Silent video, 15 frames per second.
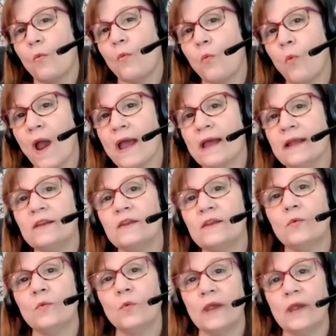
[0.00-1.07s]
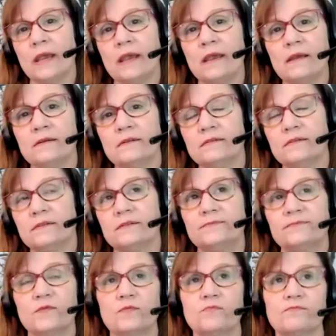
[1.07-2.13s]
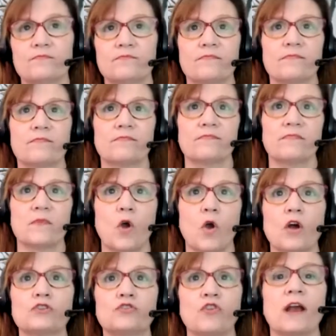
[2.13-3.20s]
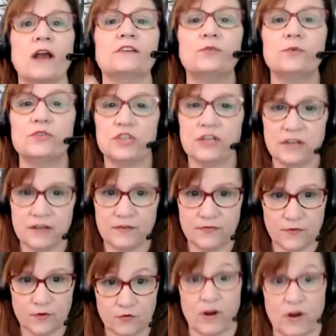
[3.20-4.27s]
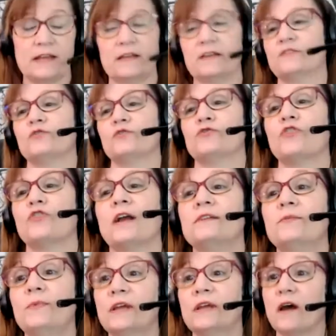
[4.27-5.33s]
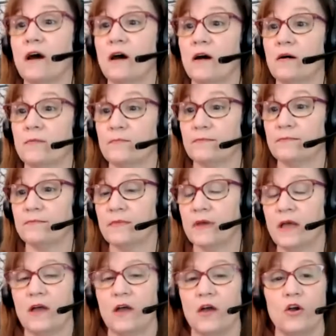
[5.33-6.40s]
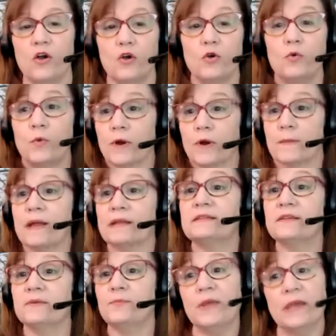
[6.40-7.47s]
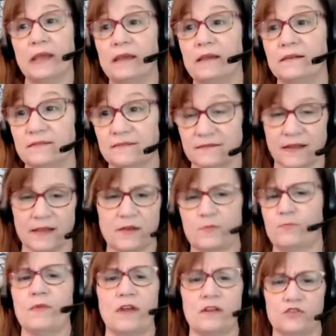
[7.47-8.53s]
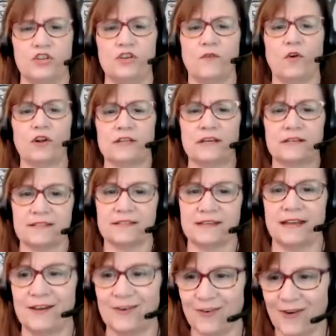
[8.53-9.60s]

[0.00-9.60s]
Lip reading: When we are trying to achieve greatness or trying to become who we're meant to be, like achieve our destiny or